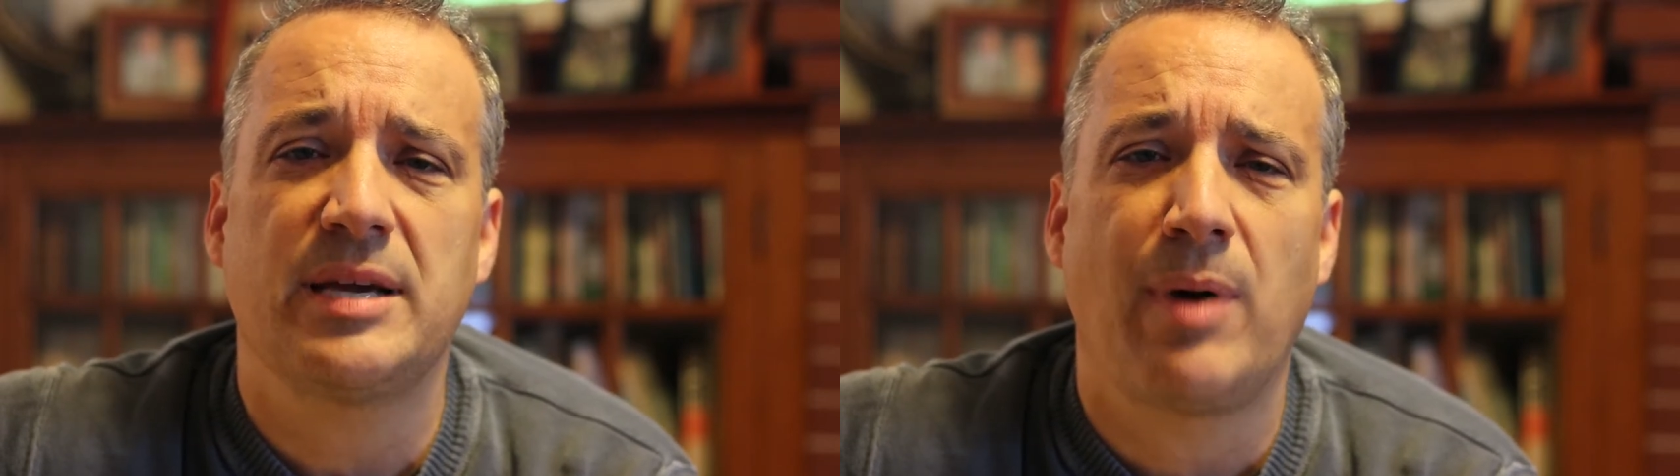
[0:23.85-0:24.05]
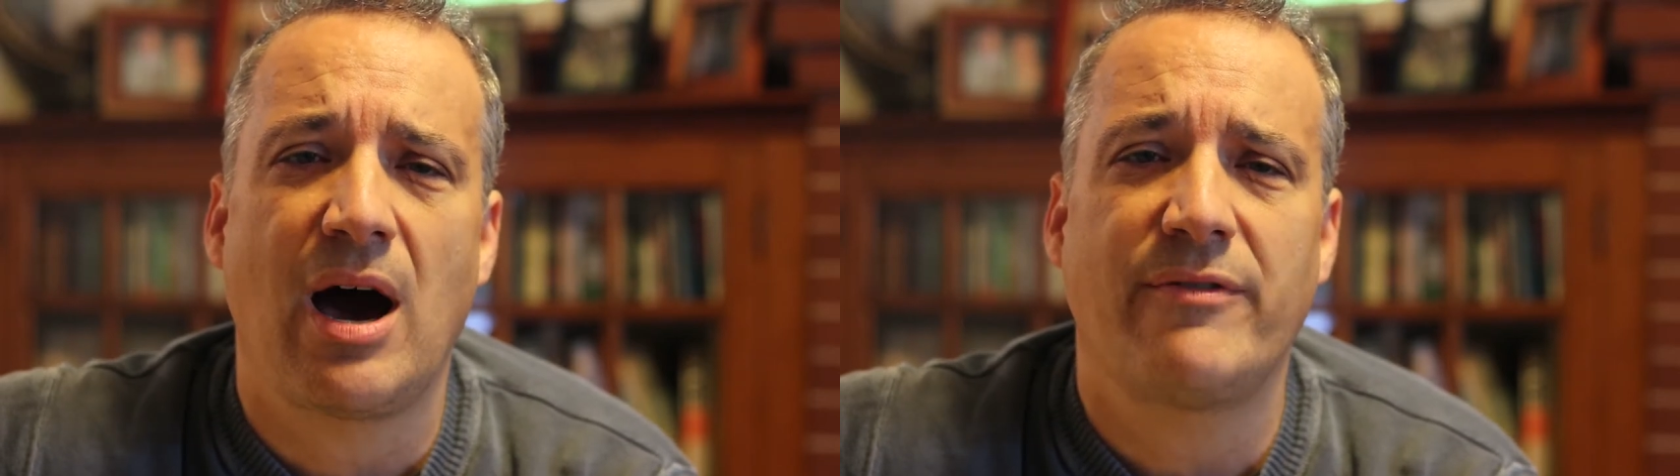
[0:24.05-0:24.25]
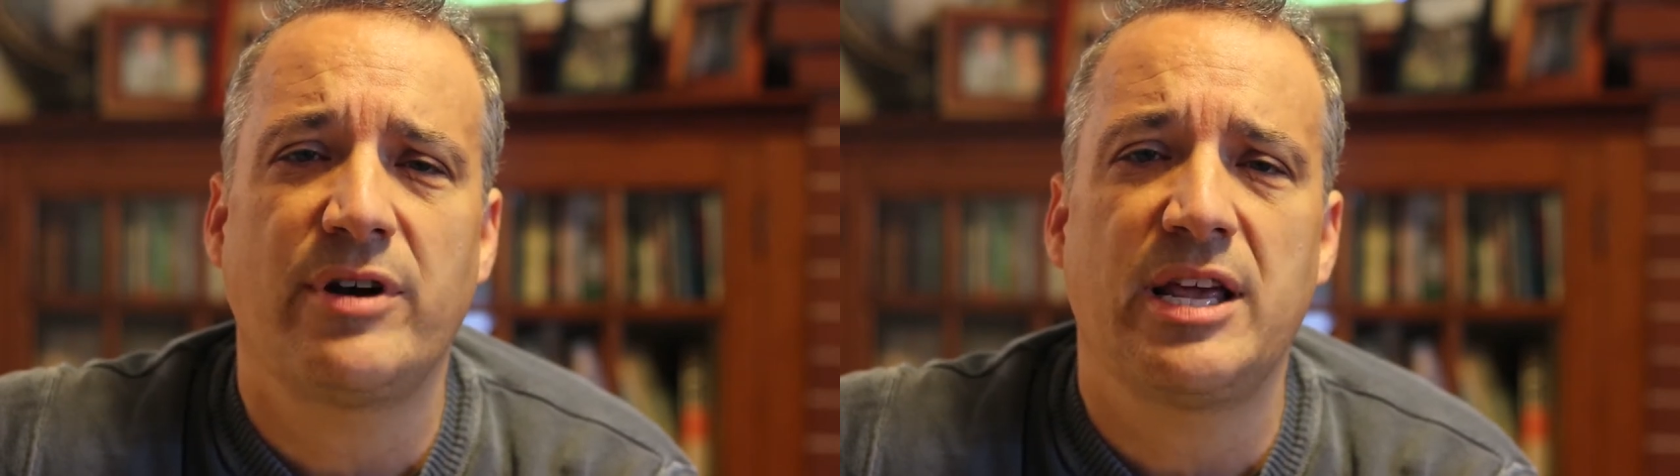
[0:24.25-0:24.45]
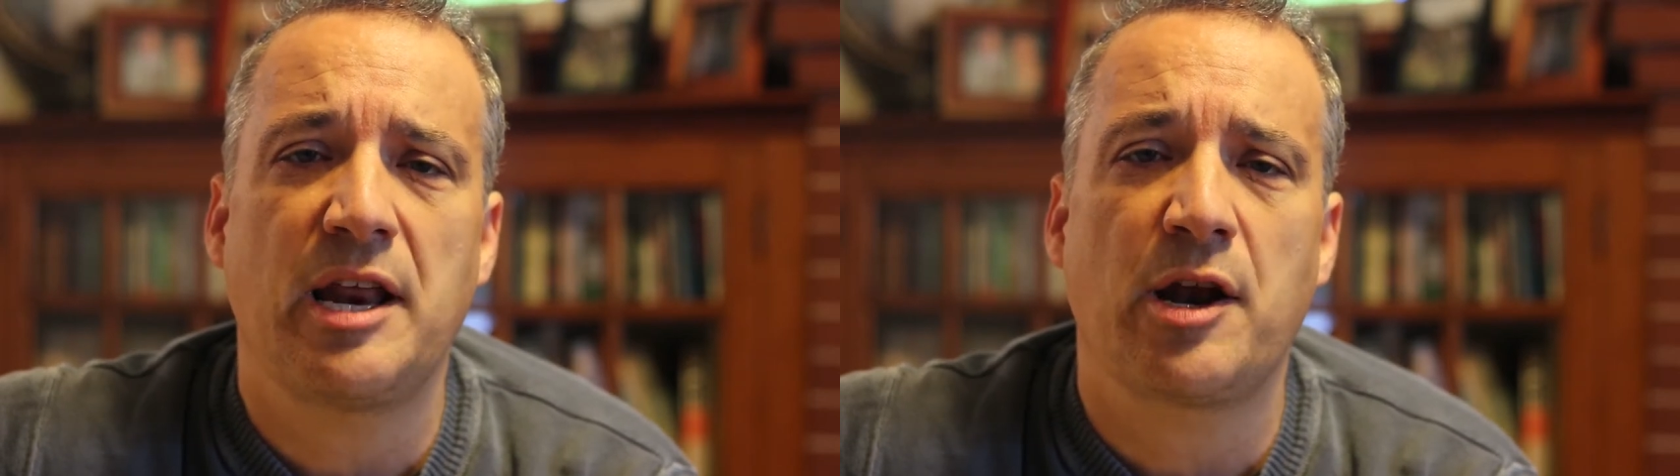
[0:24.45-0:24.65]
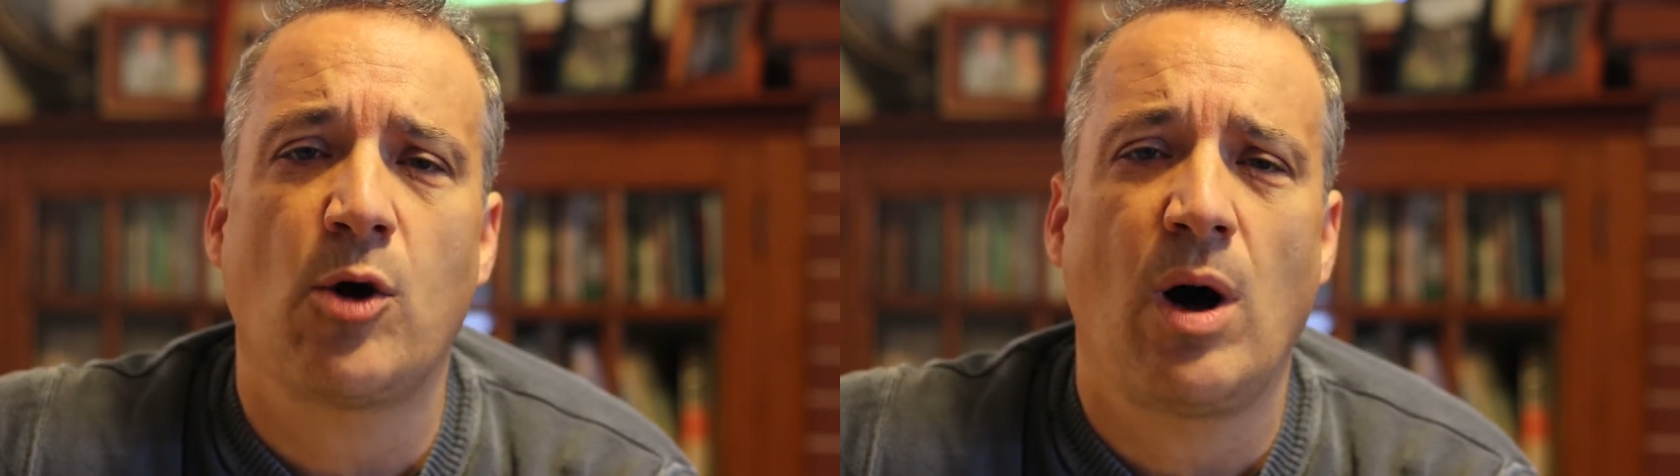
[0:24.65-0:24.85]
poverty and
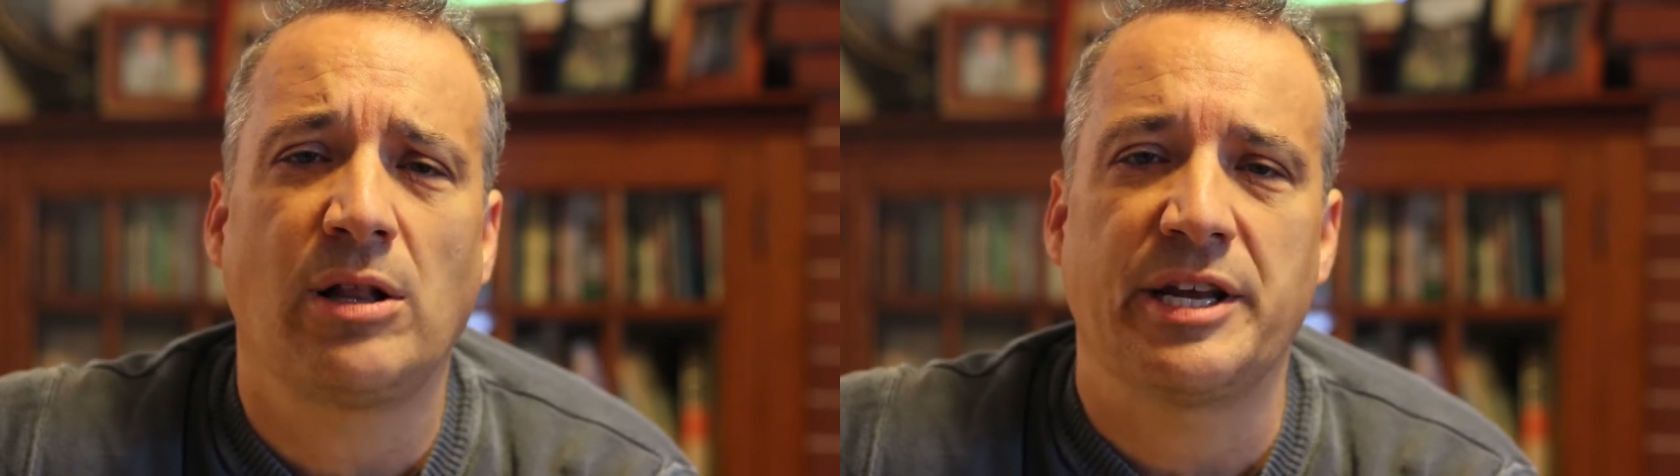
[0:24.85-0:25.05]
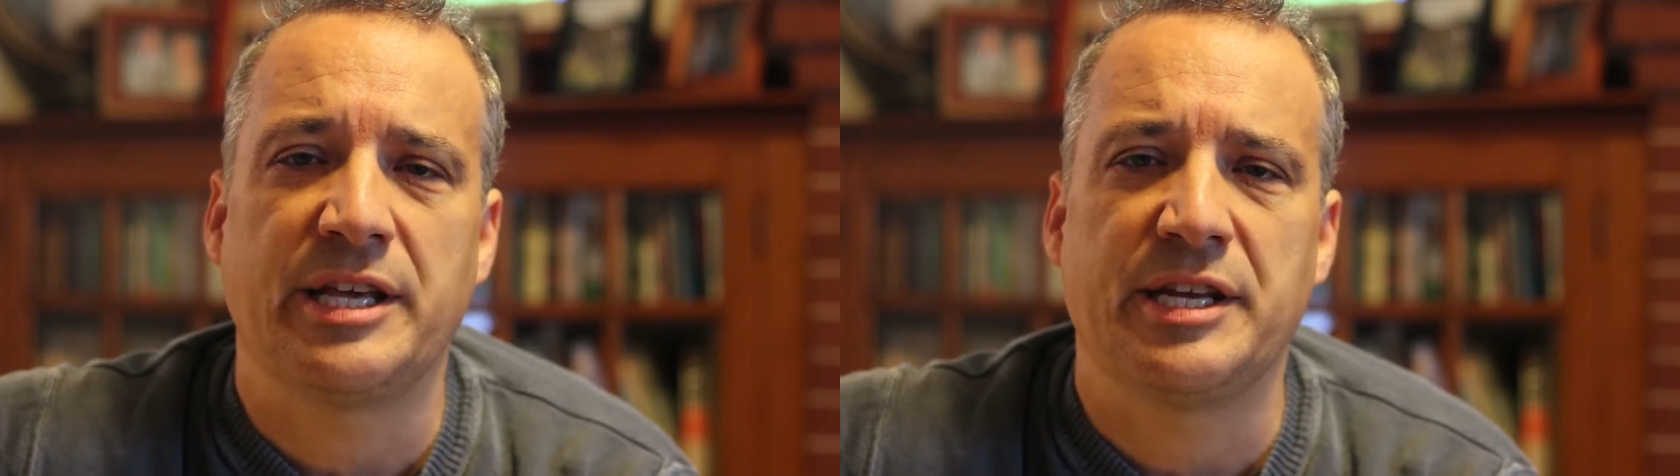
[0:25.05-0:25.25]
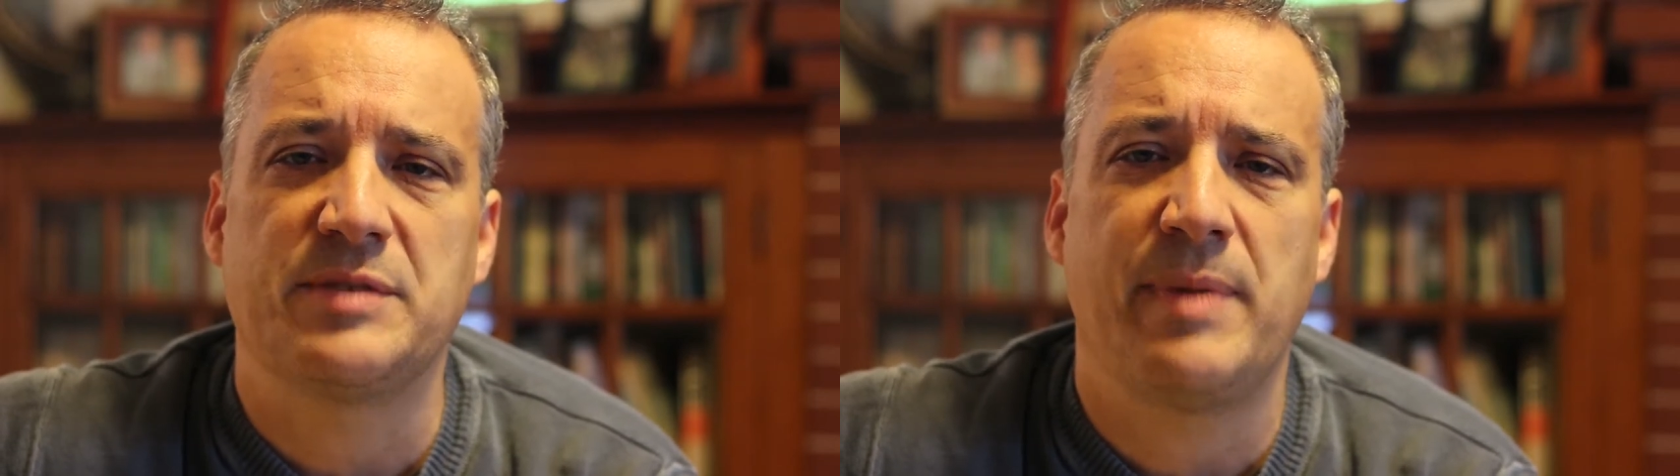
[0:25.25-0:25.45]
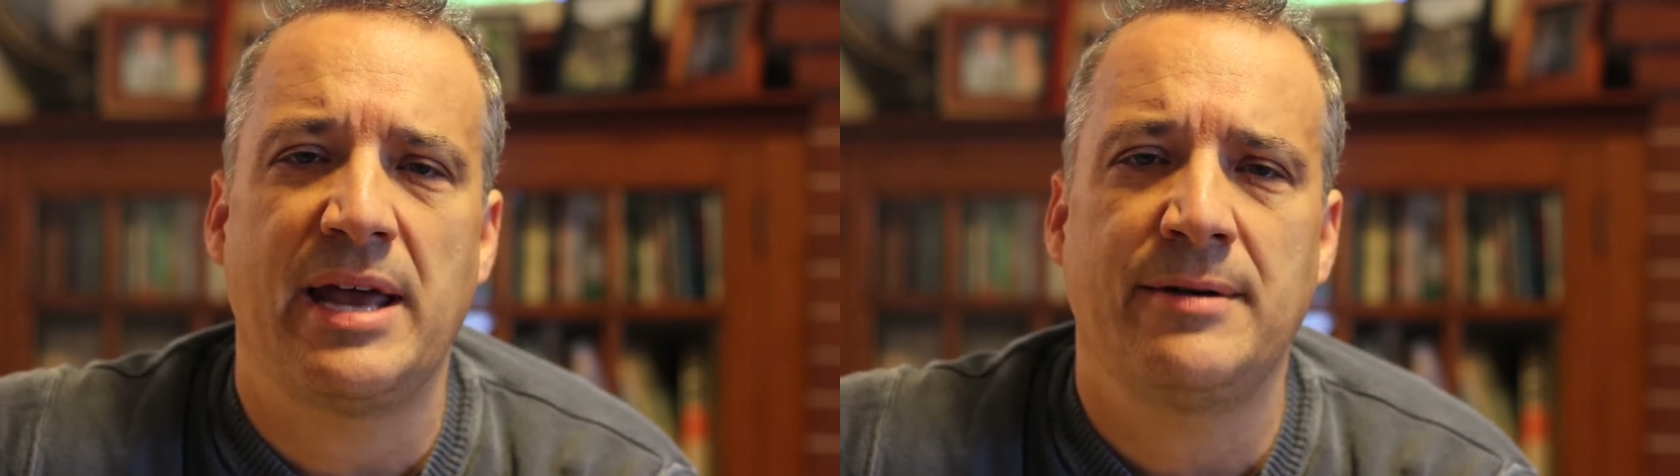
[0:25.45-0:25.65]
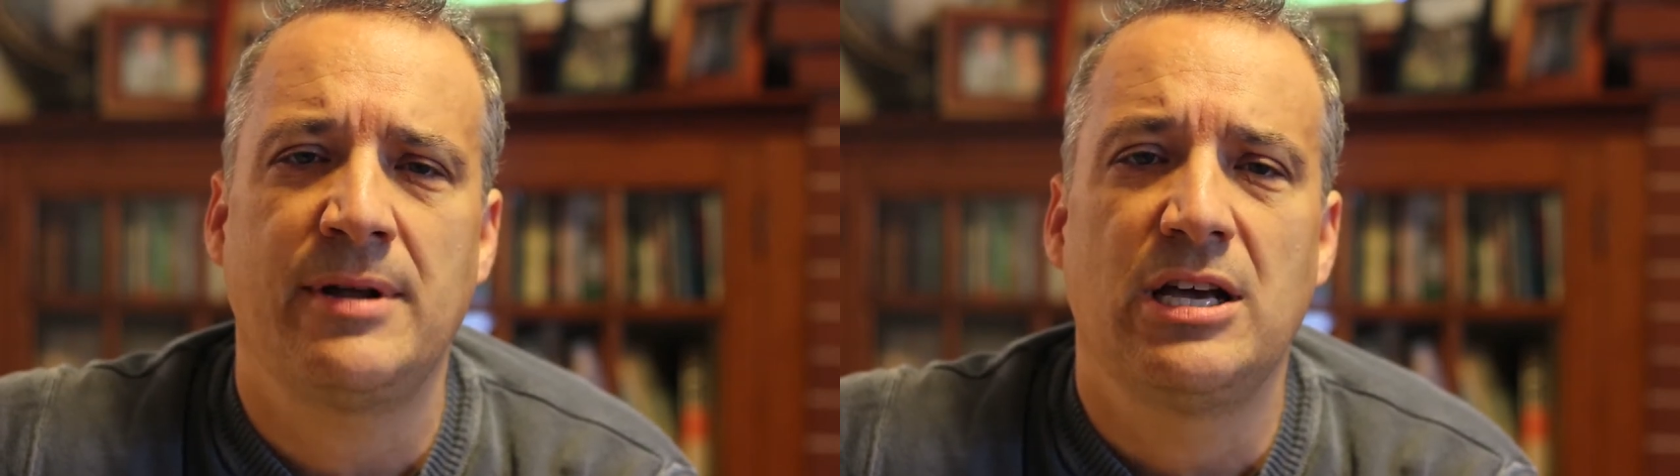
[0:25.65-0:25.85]
inequality in East Penn,